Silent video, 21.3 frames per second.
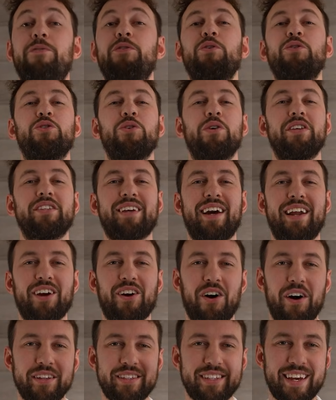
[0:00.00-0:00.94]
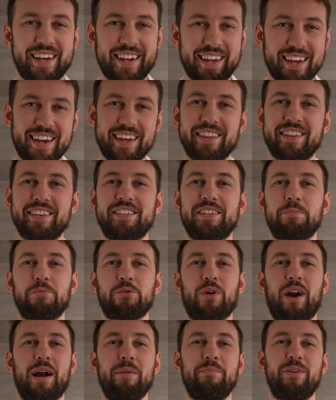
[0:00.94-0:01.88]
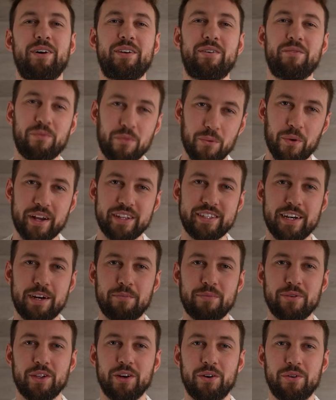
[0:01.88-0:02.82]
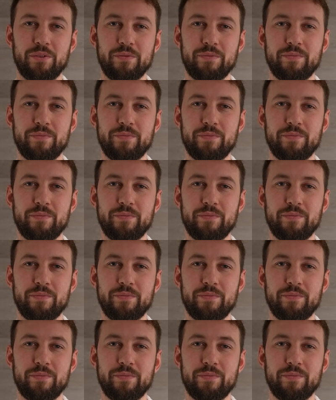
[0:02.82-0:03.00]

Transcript: If you enjoy this kind of content, hit the subscribe button right down below.